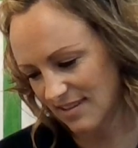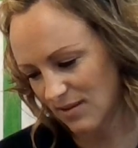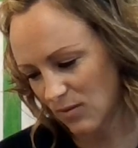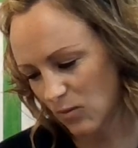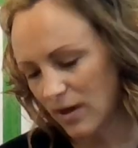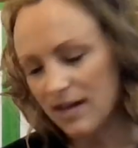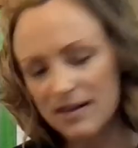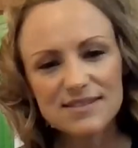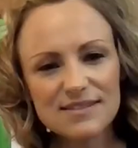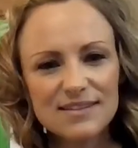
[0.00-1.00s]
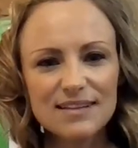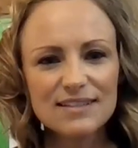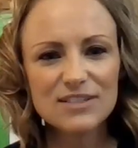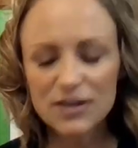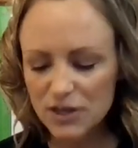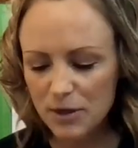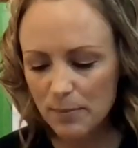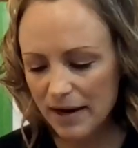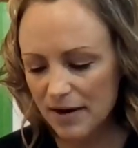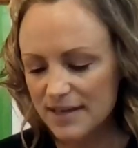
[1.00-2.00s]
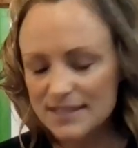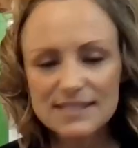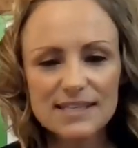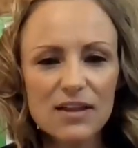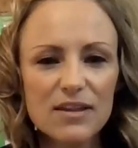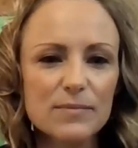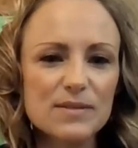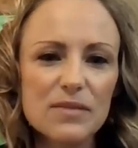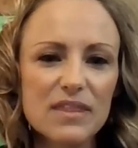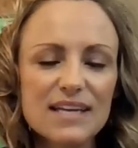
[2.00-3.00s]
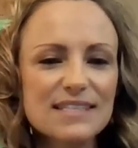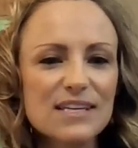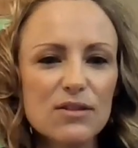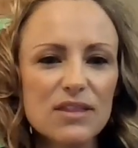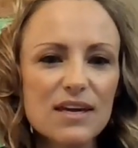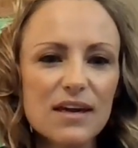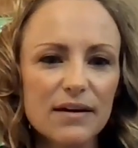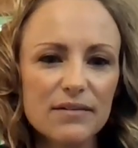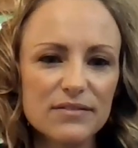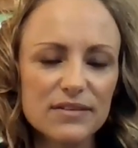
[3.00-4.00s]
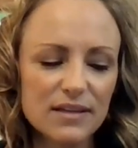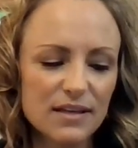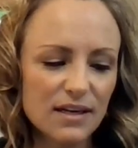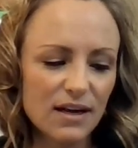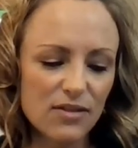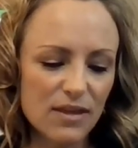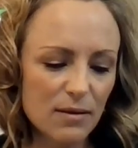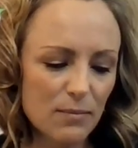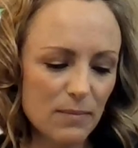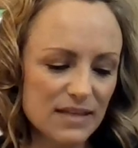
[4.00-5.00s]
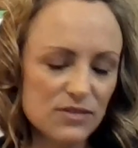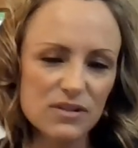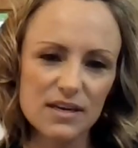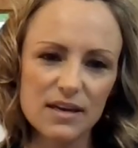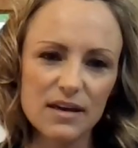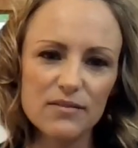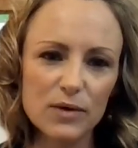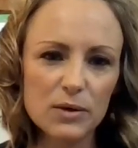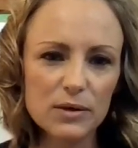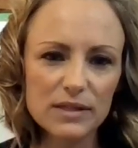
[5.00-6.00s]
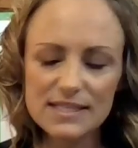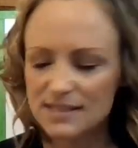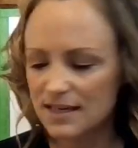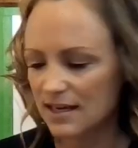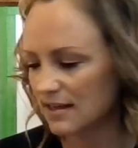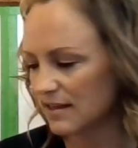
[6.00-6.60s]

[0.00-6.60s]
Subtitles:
What else? Turn to your parents and tell them some of the things that you think of or that it made you think of while you were listening.